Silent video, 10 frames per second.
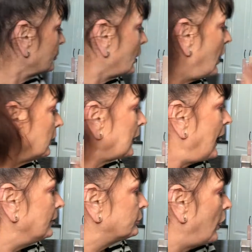Okay,
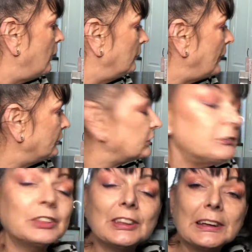so that's
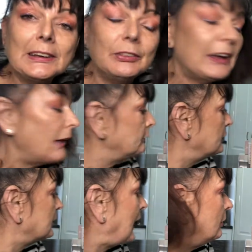everything in the
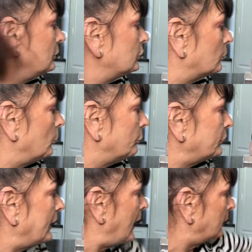Advent Calendar all set
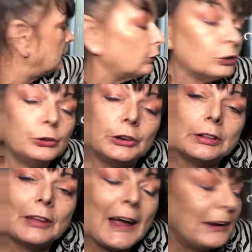out, including
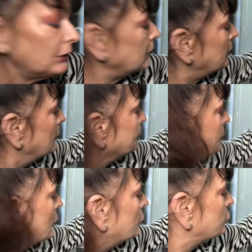the handy
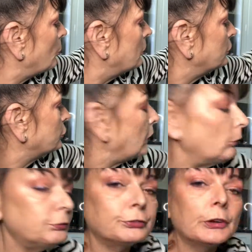storage
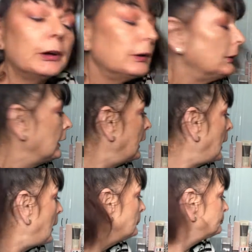shelf.
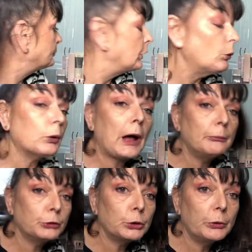It all come
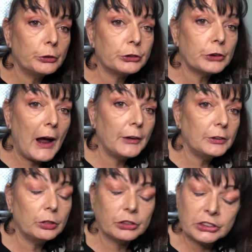to an
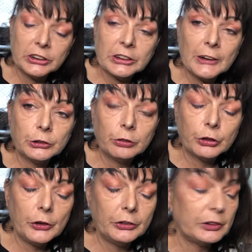Australian
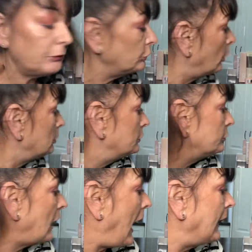
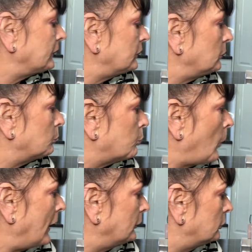
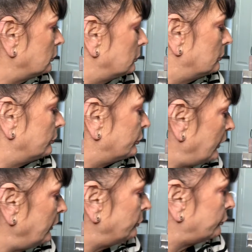
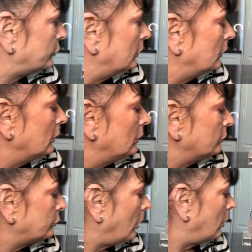$637.81.
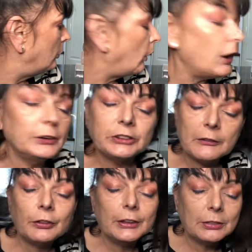So I
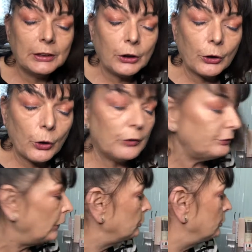definitely think I got
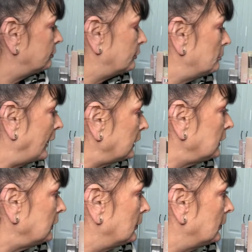value for money.